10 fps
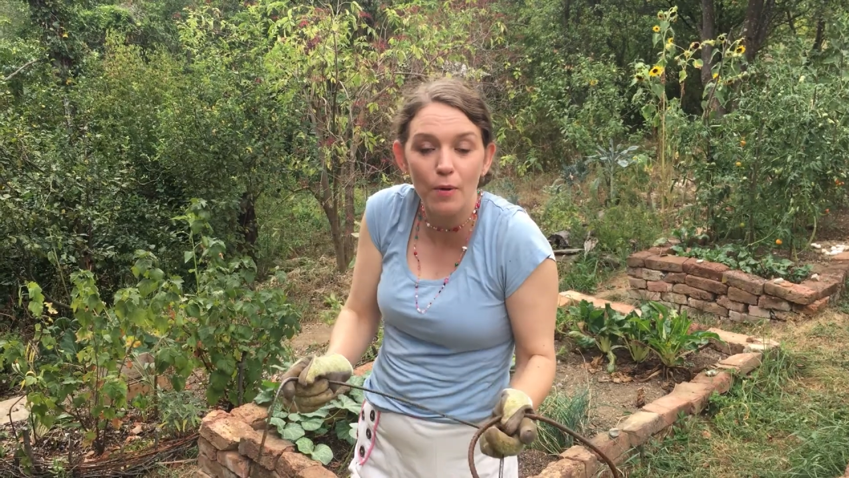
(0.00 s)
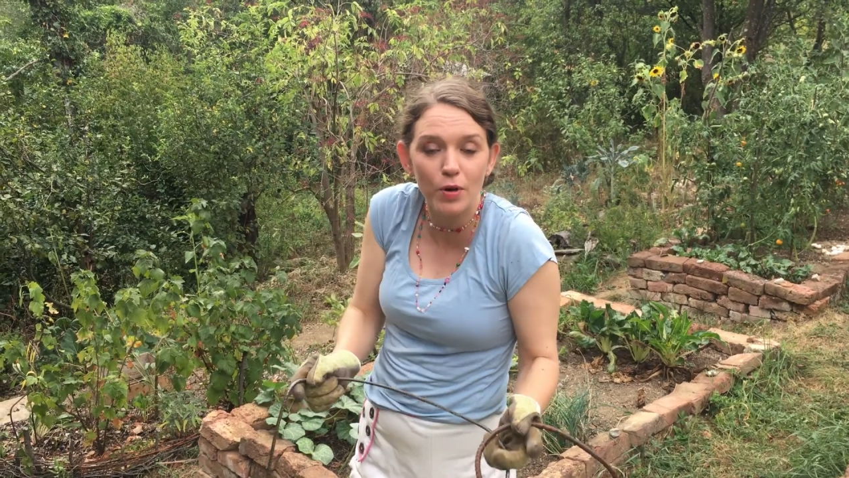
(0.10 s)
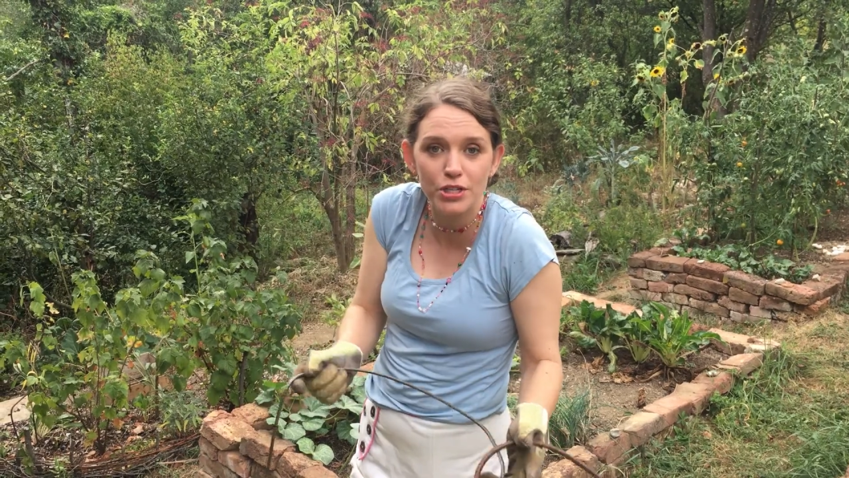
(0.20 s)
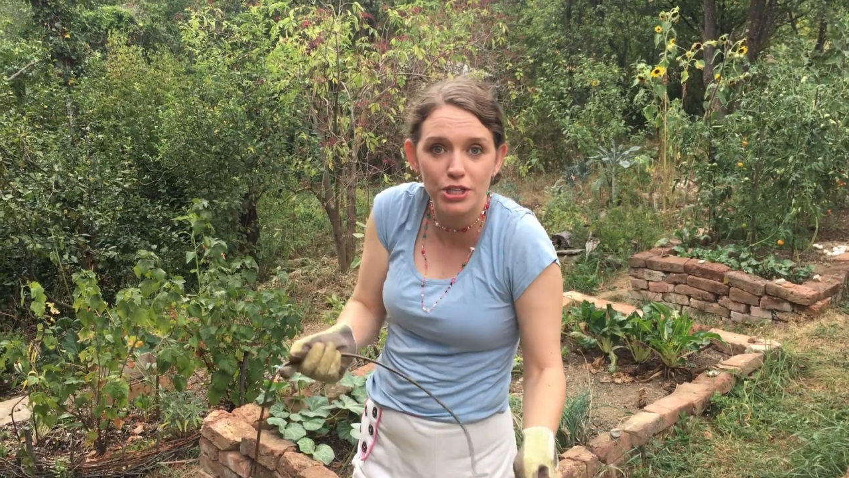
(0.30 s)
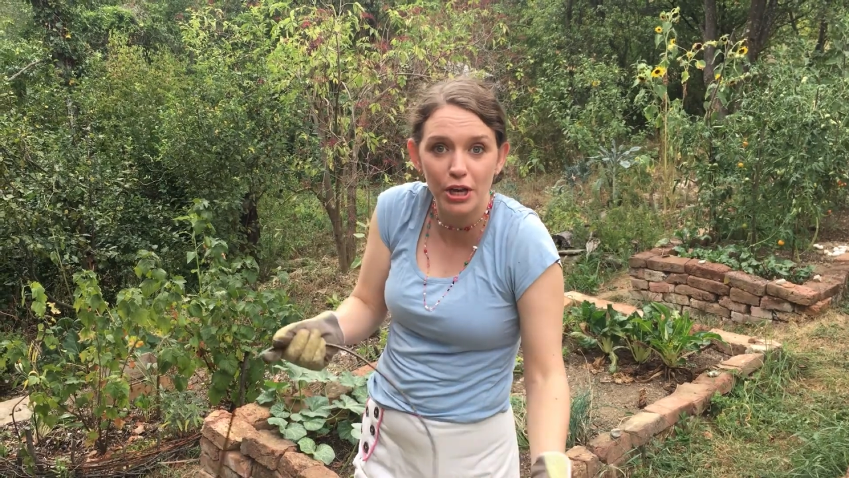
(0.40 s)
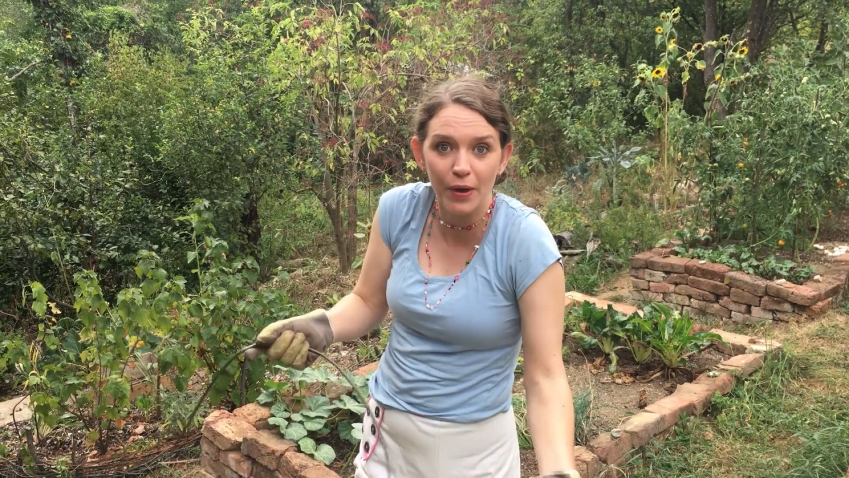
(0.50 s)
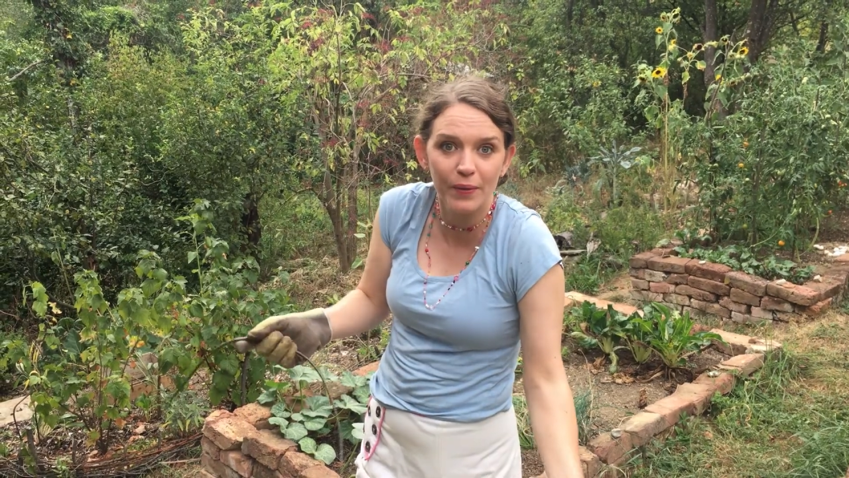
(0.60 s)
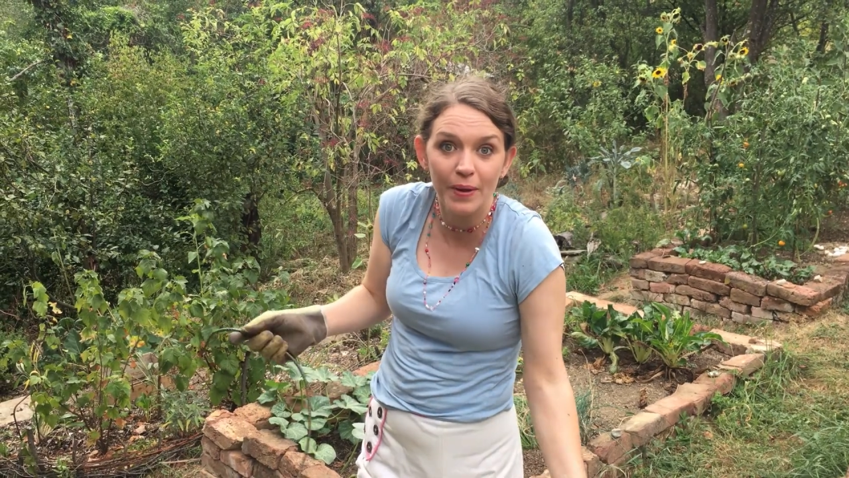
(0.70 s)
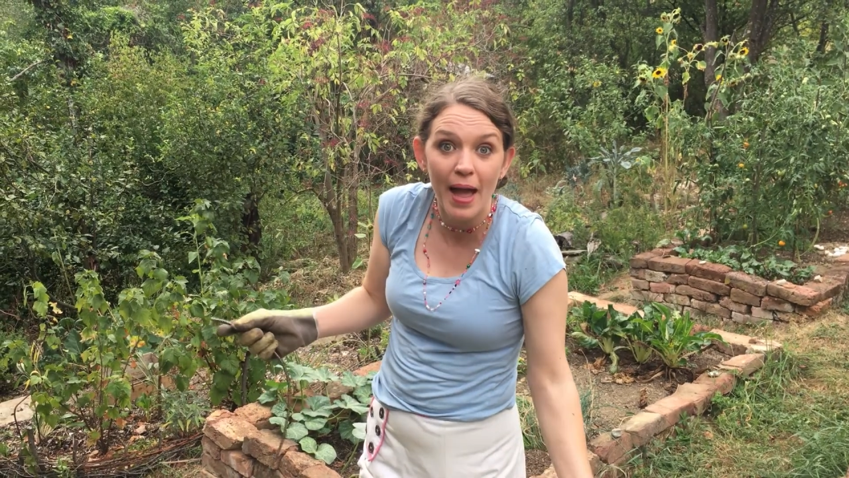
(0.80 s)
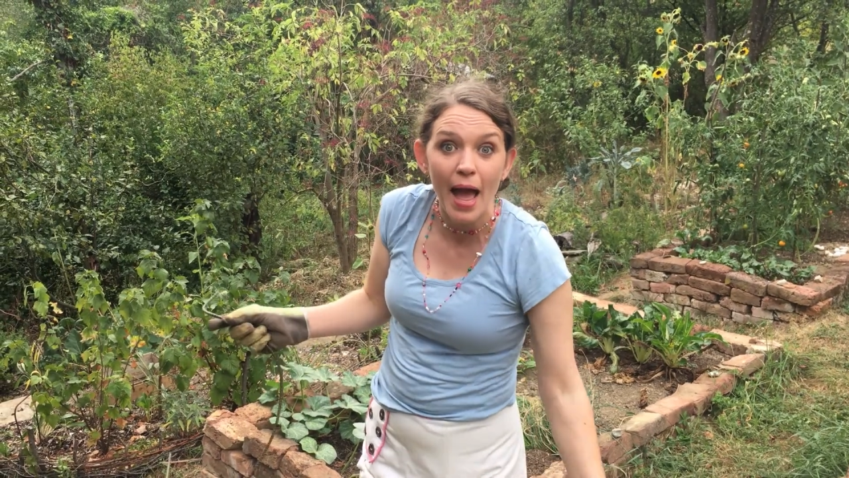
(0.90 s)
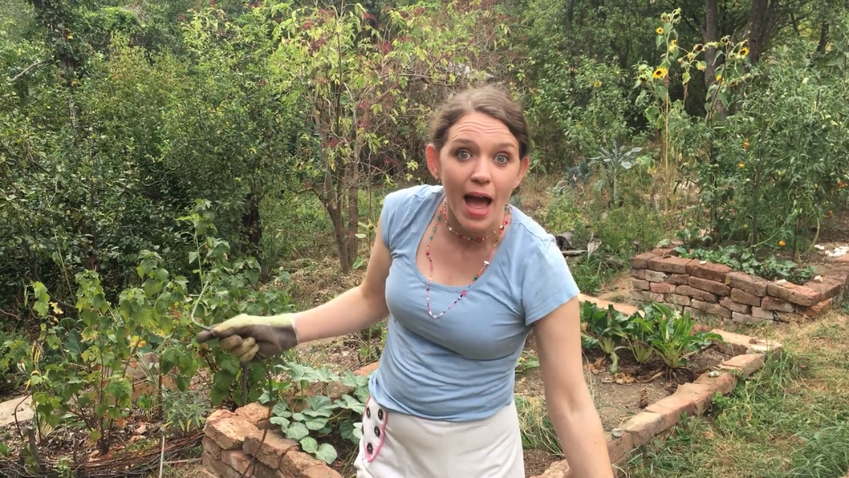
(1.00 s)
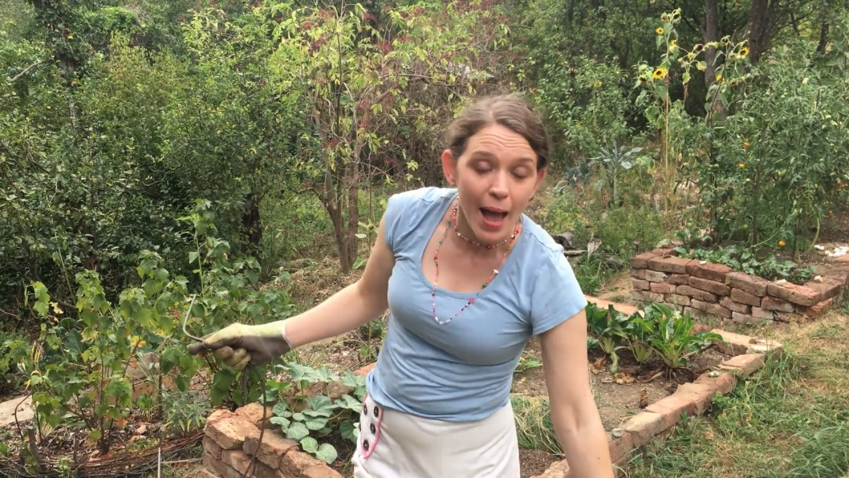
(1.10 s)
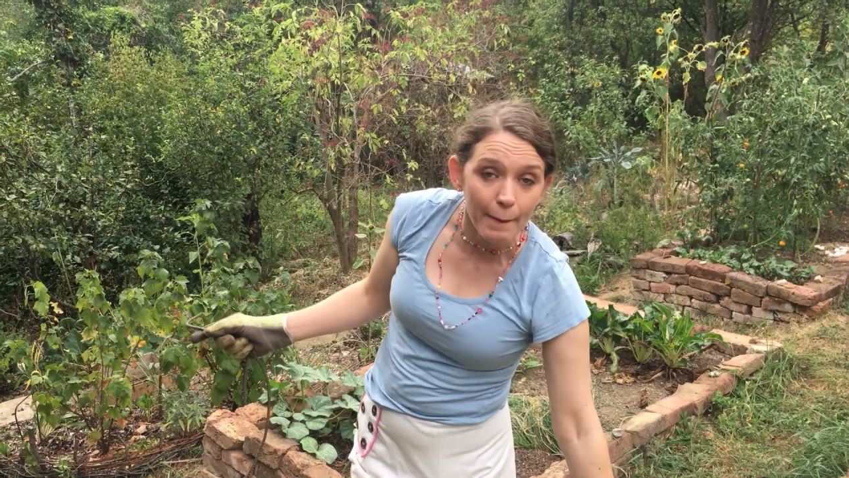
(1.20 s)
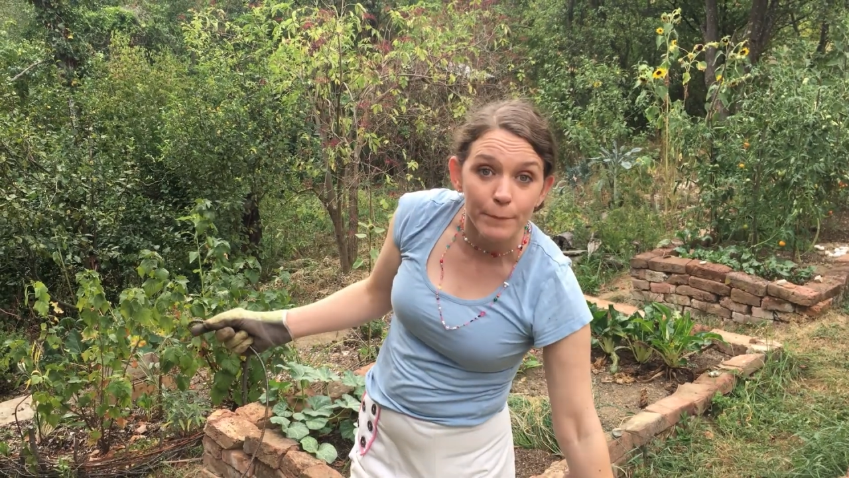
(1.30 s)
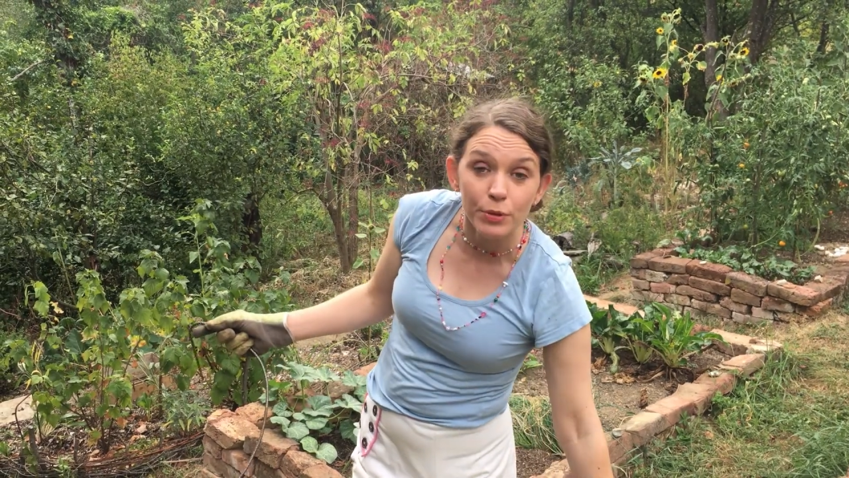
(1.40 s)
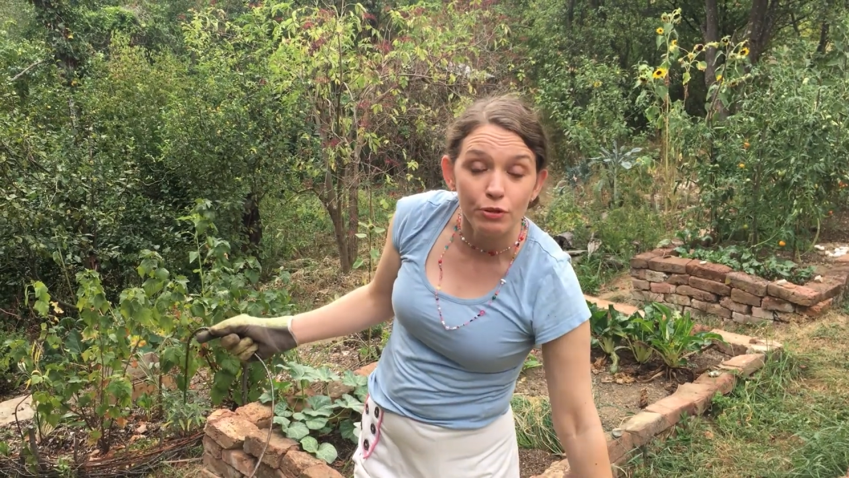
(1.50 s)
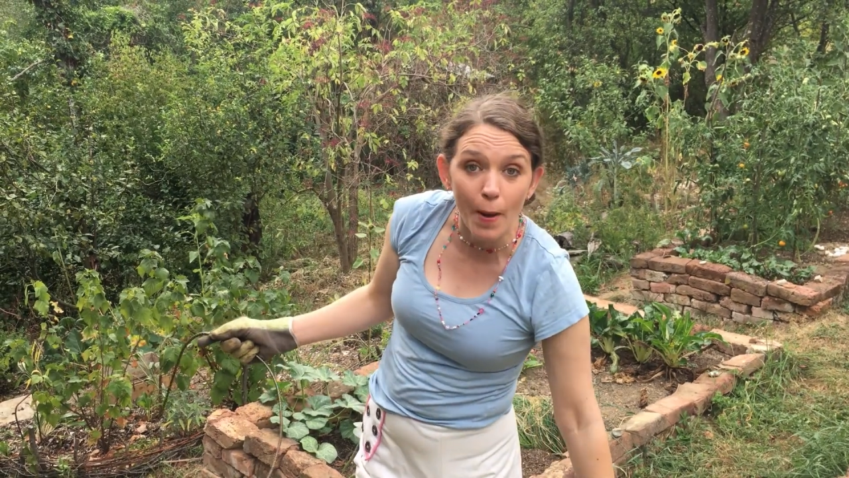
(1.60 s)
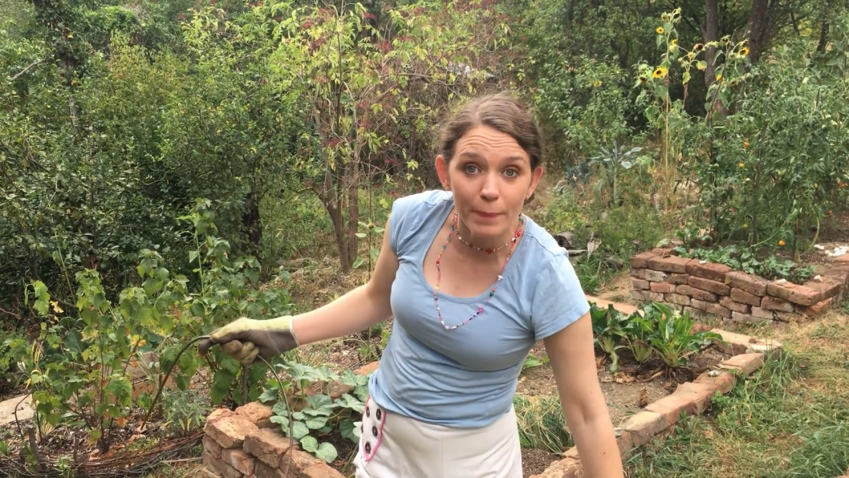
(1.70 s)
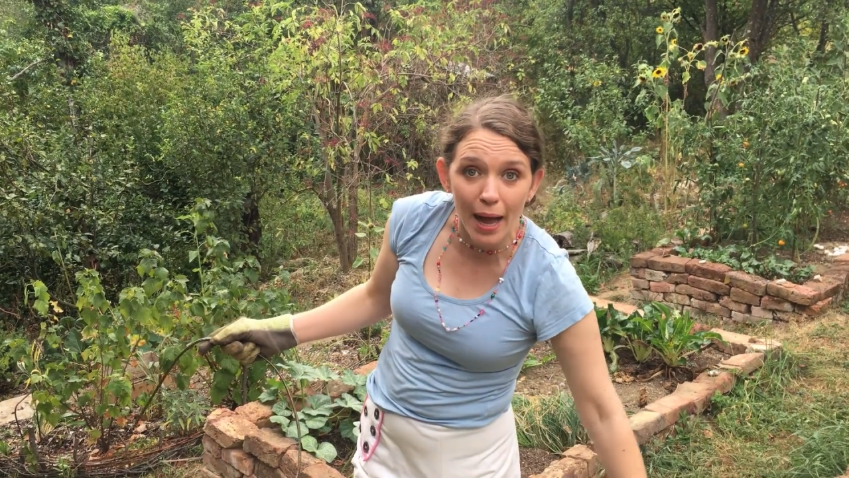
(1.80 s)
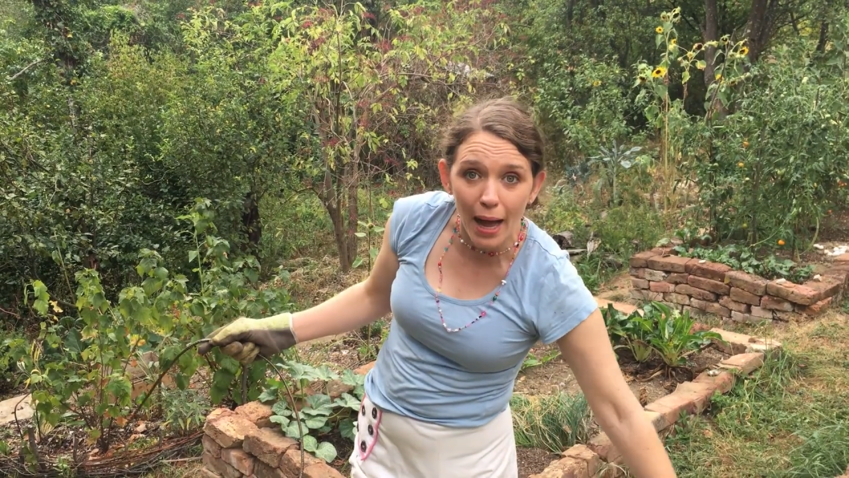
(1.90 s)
I want to go and prop